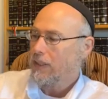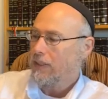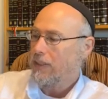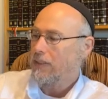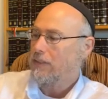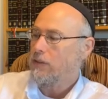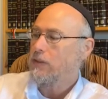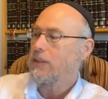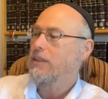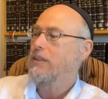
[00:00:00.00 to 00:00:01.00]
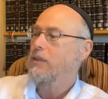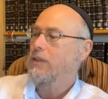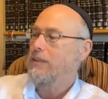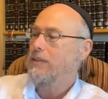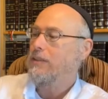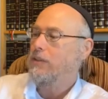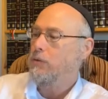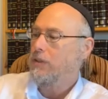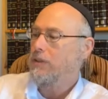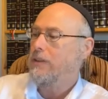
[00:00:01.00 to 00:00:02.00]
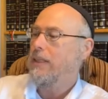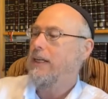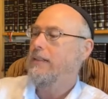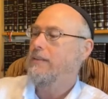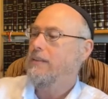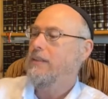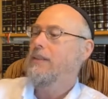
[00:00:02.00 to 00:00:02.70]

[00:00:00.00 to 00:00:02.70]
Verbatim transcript: That you suddenly go out into the world and